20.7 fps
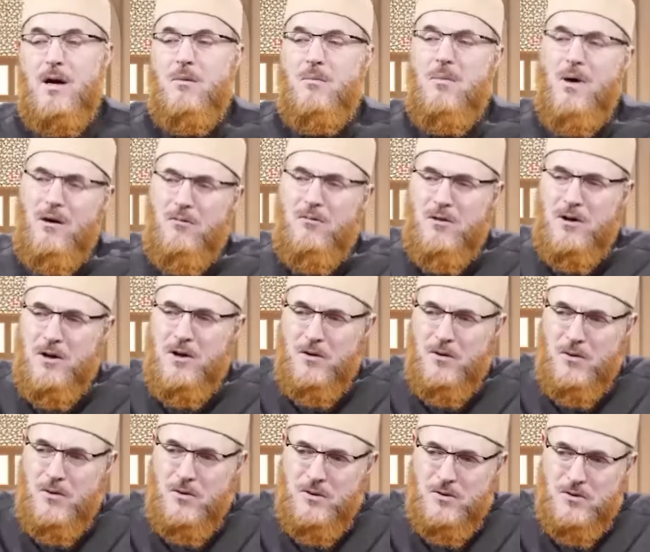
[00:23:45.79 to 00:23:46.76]
But when he
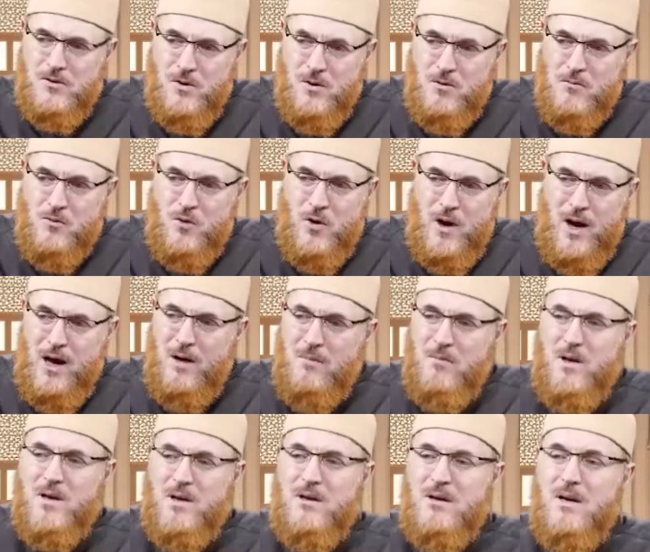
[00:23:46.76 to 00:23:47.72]
knows
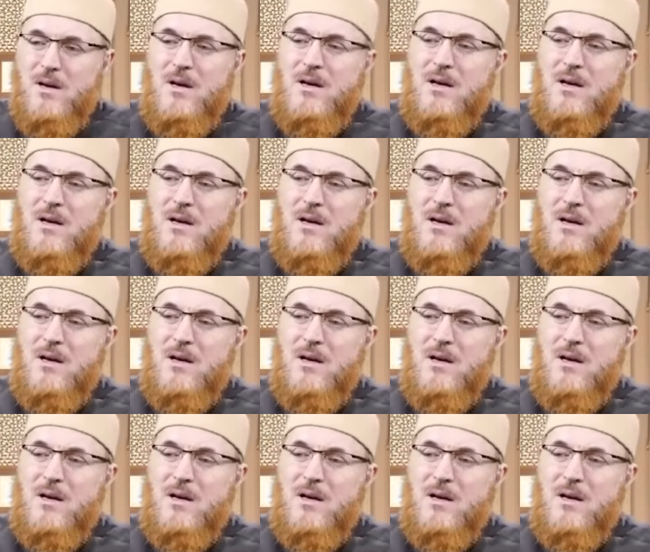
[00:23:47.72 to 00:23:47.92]
Ahmed